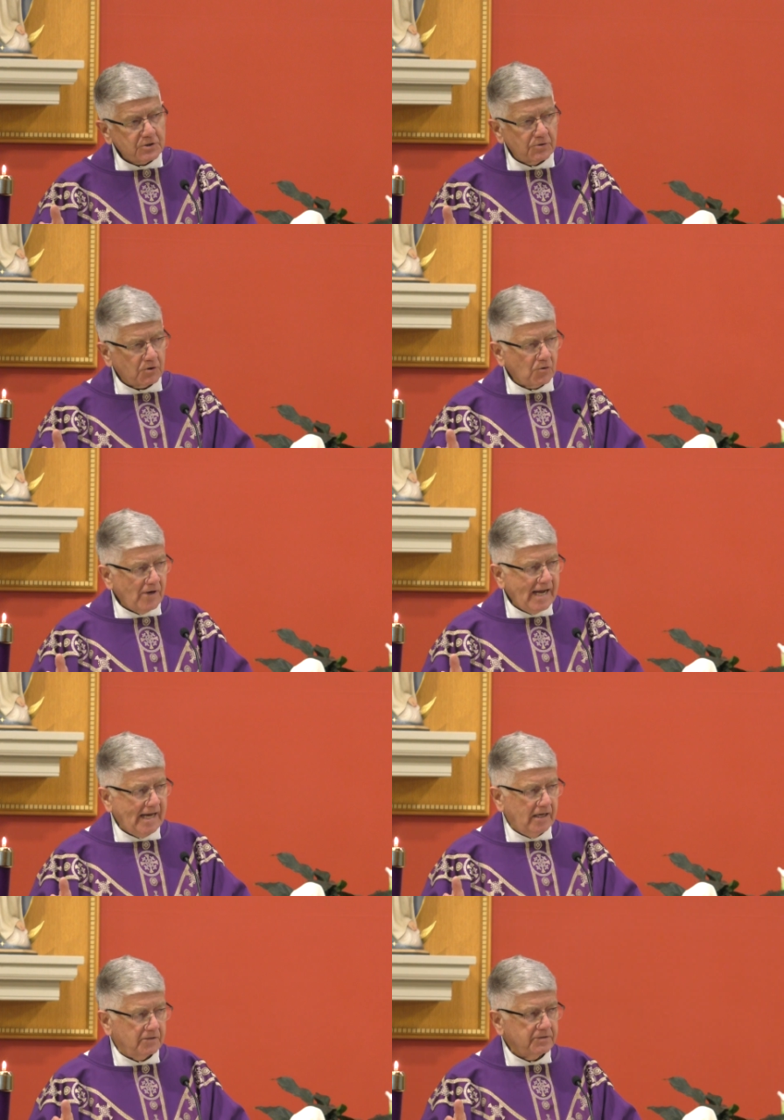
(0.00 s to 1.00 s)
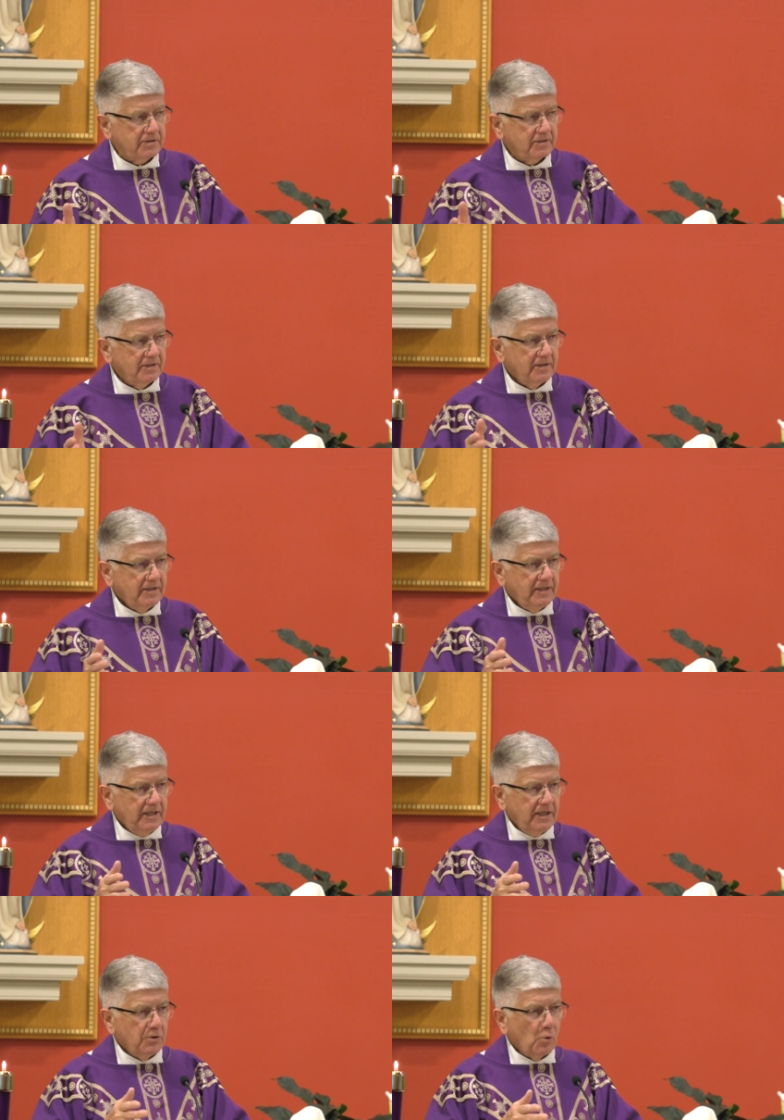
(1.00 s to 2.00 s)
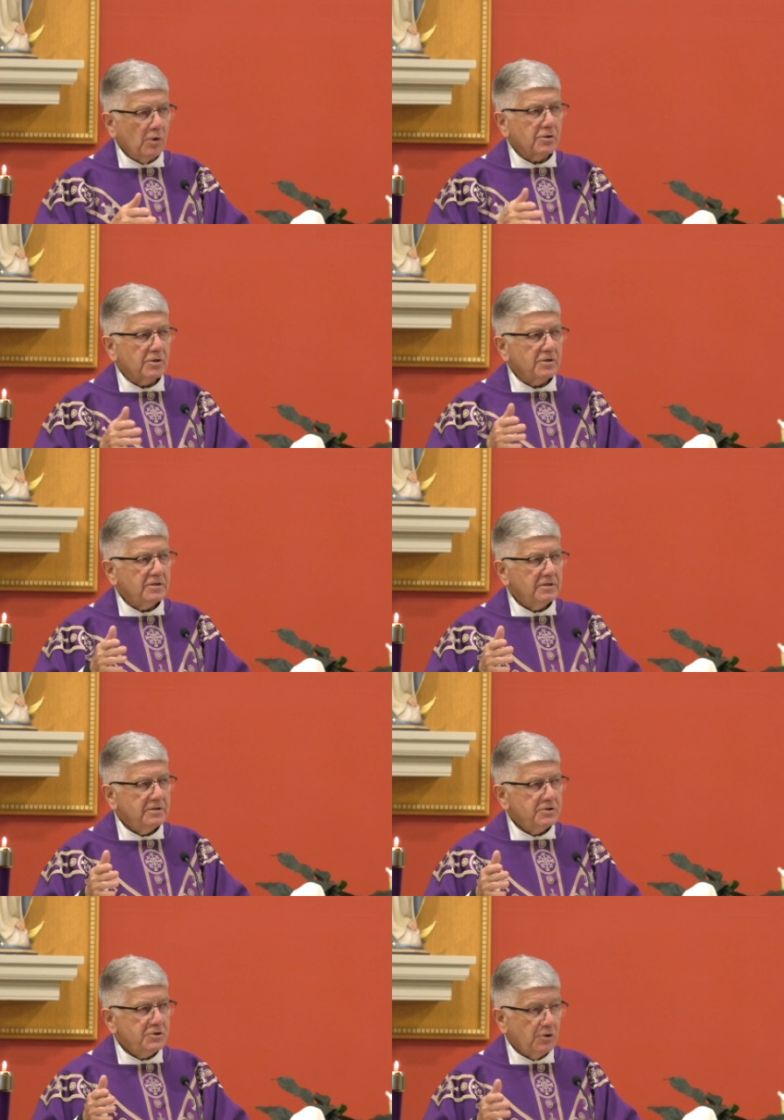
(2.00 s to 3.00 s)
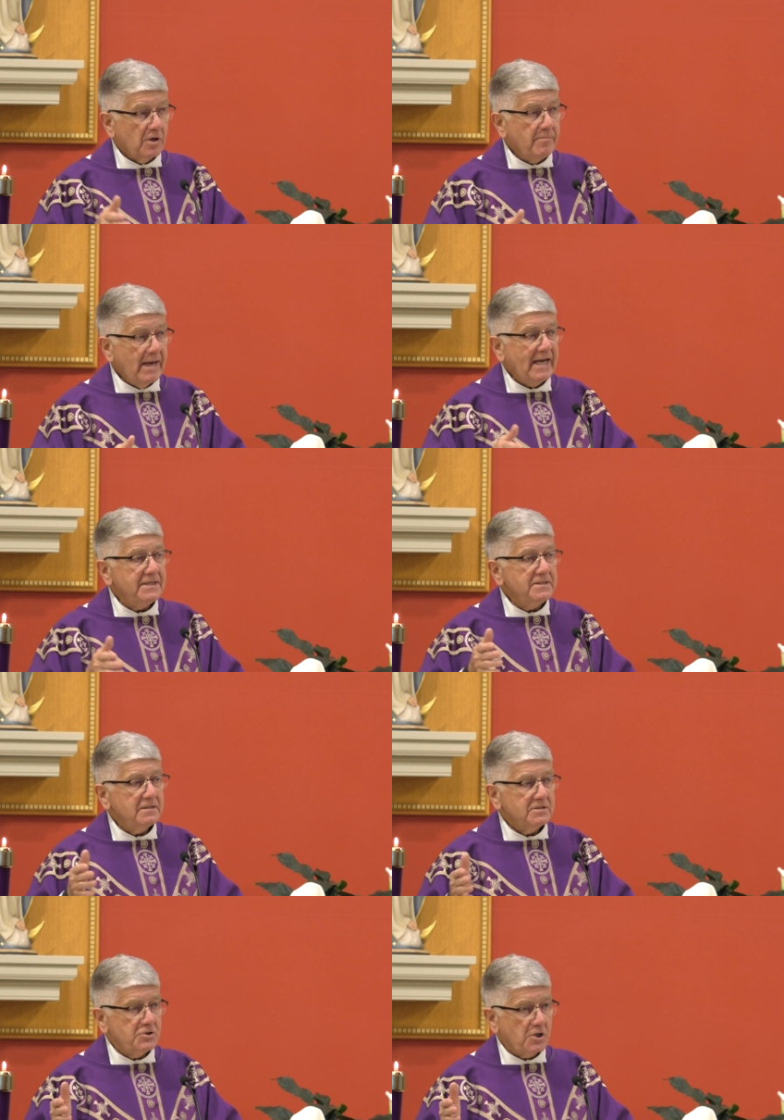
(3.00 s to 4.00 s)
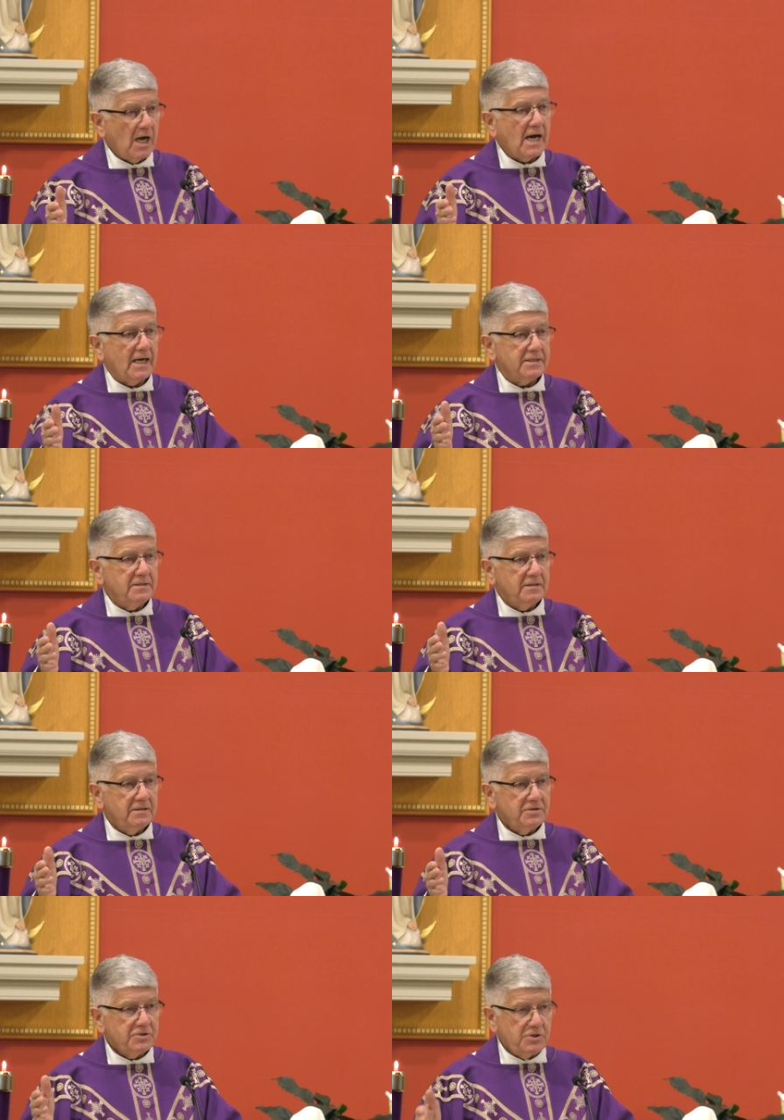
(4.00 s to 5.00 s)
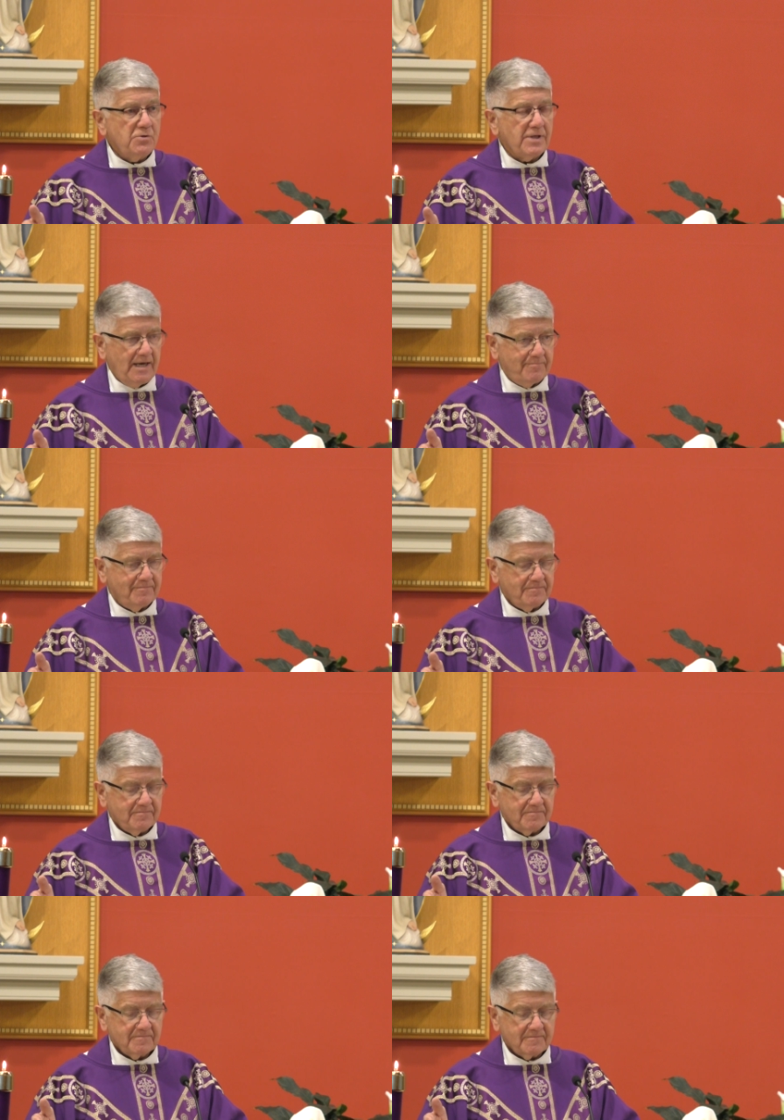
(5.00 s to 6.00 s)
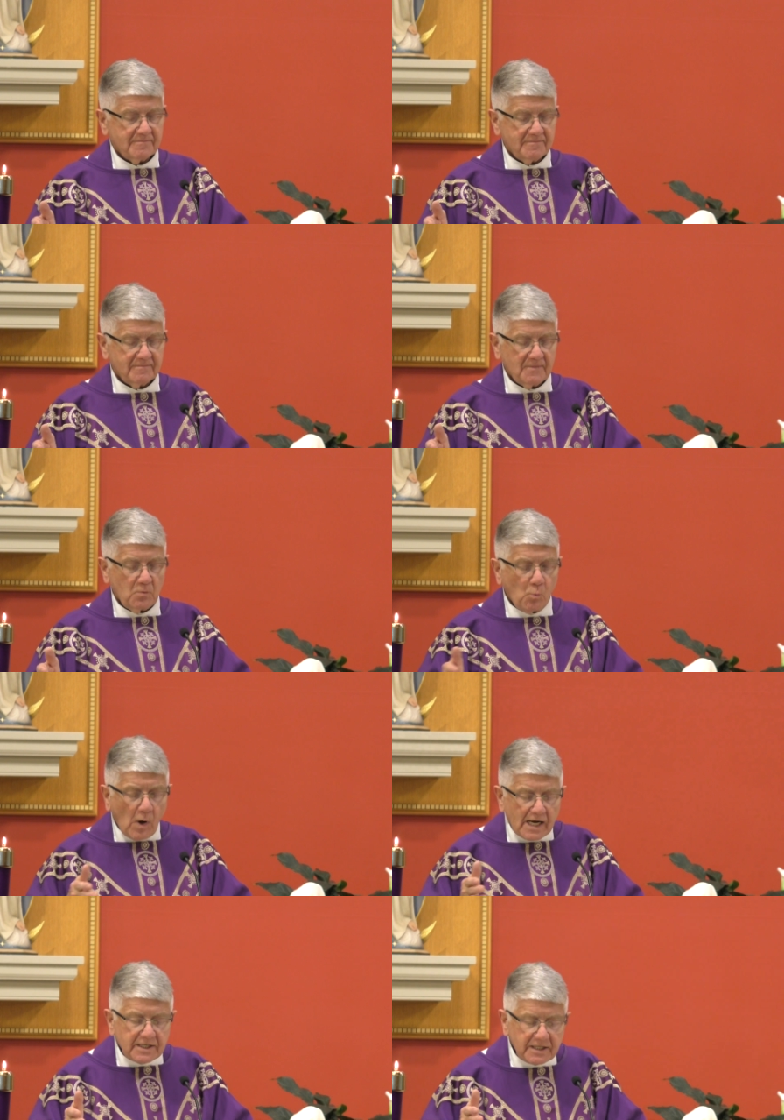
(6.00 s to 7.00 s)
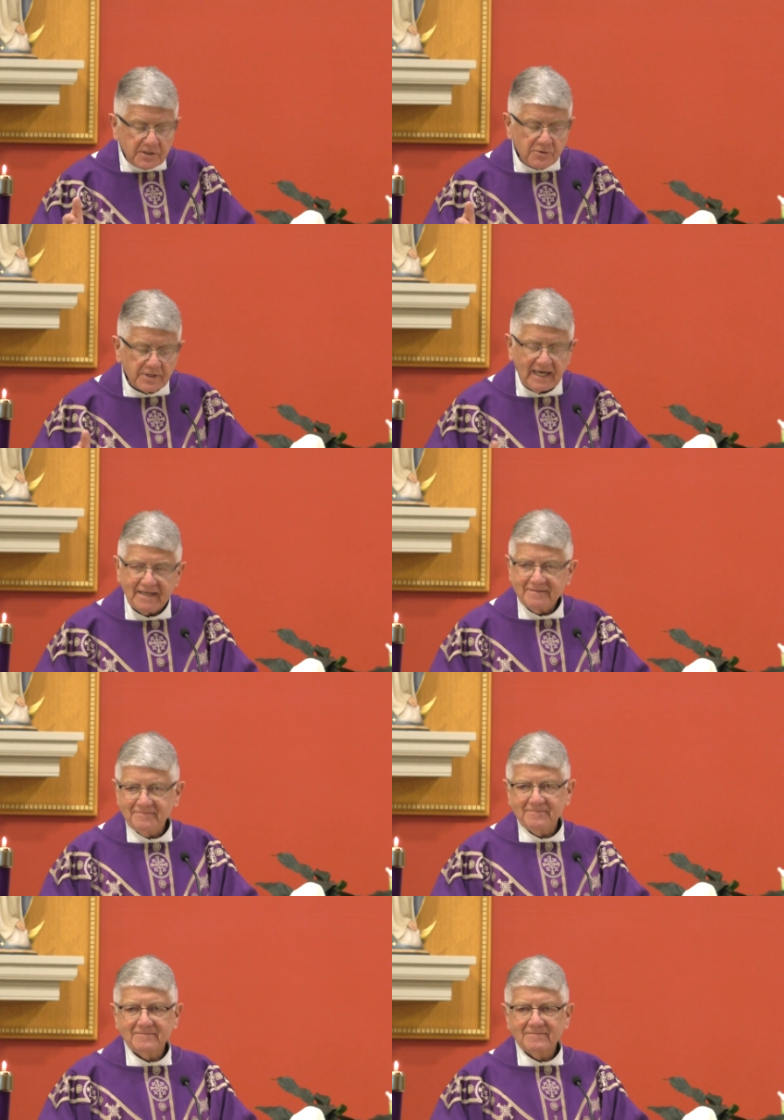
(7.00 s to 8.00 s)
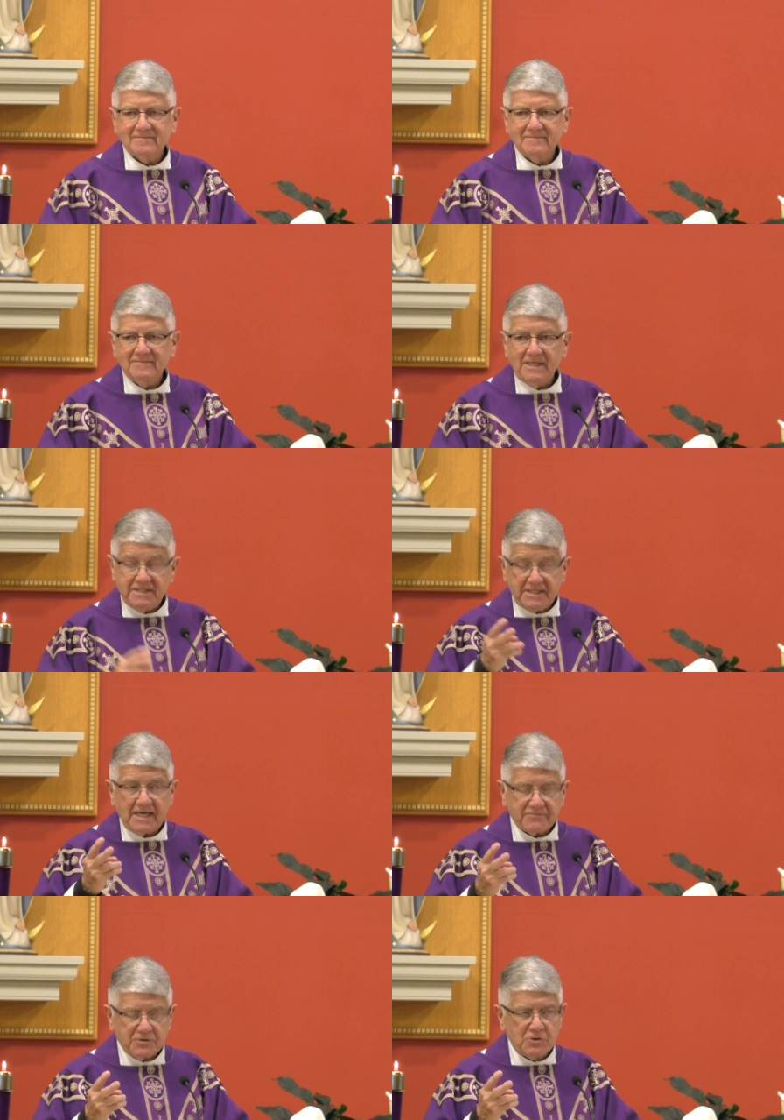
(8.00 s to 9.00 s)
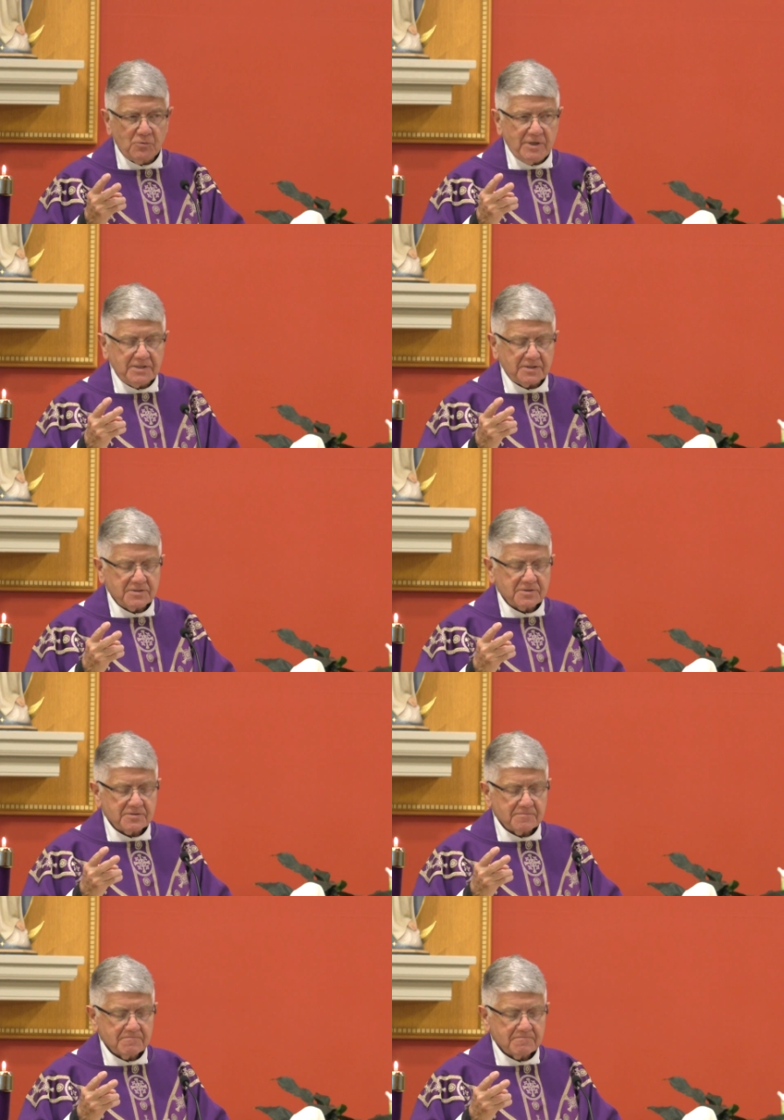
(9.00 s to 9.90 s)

to the crowd in order to commend John to them. Why did he do that? He did that for two reasons.